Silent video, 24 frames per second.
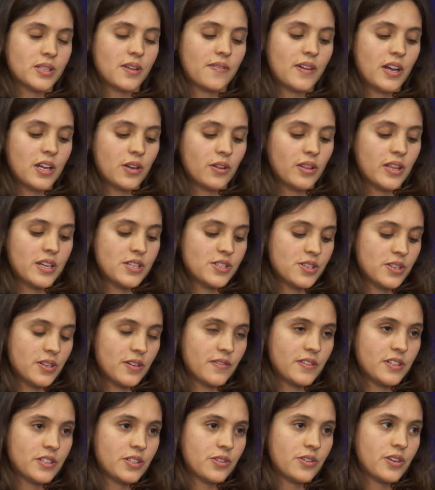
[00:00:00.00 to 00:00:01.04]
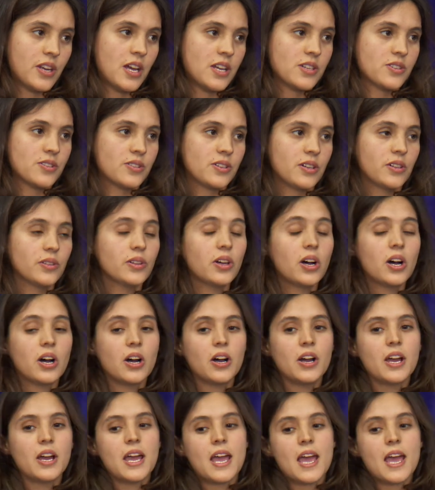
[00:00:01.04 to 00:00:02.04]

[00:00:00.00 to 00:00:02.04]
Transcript: a violation of international law.